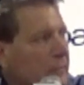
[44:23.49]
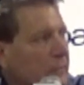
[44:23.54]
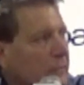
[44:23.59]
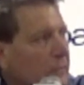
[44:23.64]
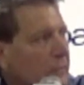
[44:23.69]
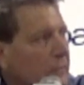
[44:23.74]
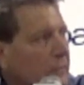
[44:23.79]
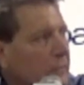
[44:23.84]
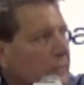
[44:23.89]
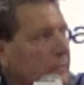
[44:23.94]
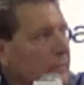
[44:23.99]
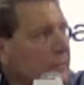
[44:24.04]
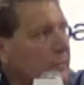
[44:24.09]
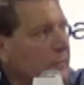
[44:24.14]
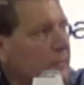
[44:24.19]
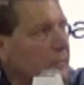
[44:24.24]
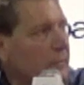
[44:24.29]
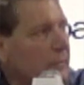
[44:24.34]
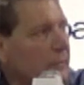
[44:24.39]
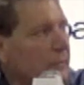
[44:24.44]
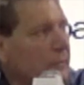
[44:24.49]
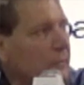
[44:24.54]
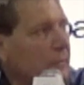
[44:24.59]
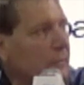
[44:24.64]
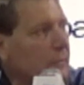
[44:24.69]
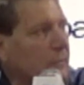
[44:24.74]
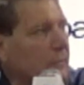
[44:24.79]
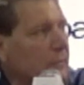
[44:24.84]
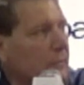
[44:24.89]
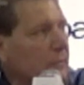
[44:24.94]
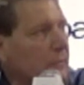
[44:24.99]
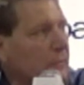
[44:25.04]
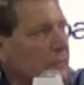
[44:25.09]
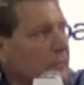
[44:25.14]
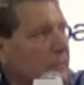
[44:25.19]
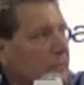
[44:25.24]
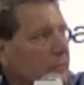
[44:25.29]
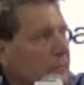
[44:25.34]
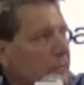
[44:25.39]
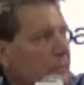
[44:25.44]

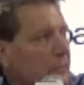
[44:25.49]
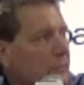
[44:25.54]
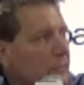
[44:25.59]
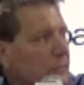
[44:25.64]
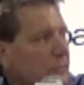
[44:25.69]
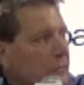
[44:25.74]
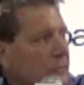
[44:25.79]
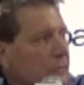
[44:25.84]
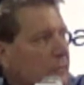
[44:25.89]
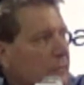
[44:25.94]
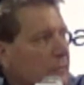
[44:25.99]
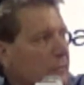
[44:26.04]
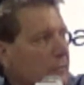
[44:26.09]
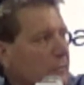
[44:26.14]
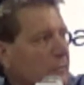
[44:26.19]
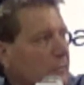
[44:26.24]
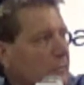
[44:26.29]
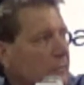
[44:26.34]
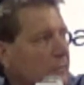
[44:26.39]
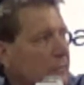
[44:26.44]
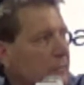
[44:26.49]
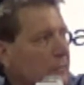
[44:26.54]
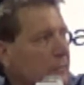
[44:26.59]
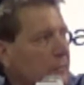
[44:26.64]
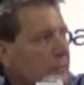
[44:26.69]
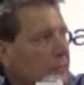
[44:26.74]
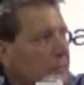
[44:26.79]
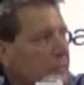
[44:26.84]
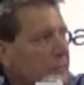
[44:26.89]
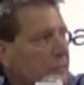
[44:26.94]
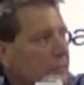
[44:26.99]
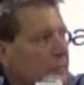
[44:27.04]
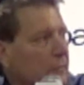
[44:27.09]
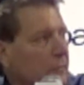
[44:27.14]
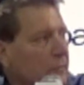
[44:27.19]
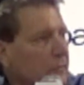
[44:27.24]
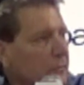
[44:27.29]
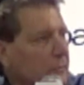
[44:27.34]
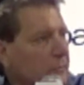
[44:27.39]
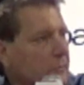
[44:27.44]

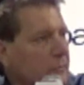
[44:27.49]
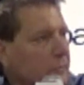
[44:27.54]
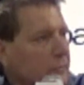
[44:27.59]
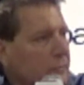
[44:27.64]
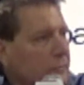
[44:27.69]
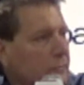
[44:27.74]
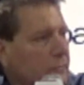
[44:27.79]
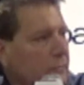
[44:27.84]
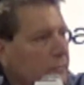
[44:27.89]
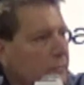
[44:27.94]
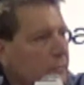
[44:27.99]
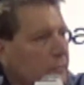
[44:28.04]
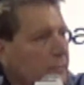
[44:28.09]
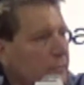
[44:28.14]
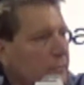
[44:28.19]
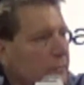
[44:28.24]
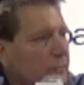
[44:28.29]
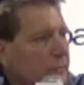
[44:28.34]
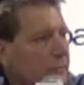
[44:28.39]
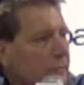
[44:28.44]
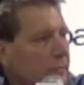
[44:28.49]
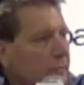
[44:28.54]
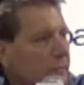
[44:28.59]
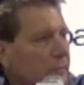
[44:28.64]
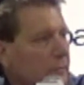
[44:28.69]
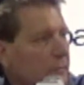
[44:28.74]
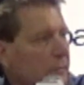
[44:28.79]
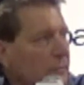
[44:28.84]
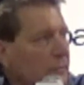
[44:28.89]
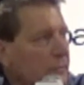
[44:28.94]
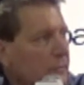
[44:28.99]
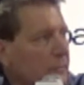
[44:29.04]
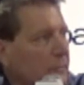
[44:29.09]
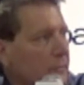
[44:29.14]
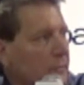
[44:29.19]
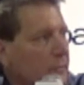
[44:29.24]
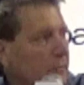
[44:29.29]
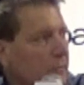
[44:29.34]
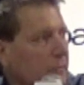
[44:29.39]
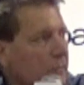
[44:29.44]

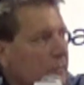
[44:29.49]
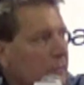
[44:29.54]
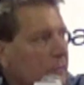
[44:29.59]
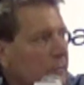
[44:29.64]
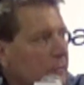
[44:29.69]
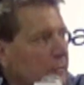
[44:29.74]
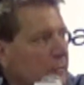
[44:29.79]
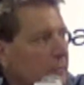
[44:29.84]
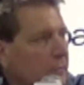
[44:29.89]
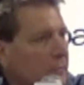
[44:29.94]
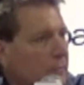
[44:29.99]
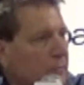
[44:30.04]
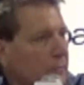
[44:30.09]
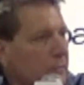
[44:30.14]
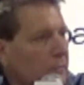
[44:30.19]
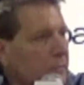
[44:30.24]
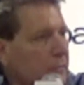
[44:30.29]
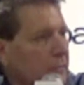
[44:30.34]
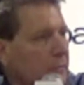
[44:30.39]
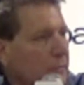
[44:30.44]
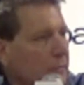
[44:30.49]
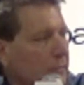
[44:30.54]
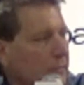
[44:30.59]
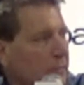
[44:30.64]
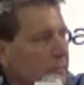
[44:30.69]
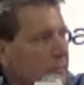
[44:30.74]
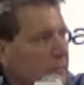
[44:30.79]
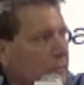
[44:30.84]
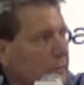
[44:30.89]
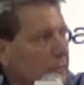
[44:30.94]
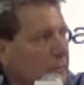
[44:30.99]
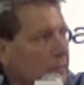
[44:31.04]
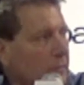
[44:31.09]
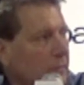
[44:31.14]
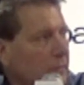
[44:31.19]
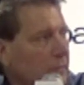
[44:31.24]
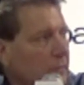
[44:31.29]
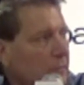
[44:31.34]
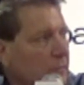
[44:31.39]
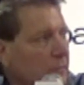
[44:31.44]
The person shown says nothing.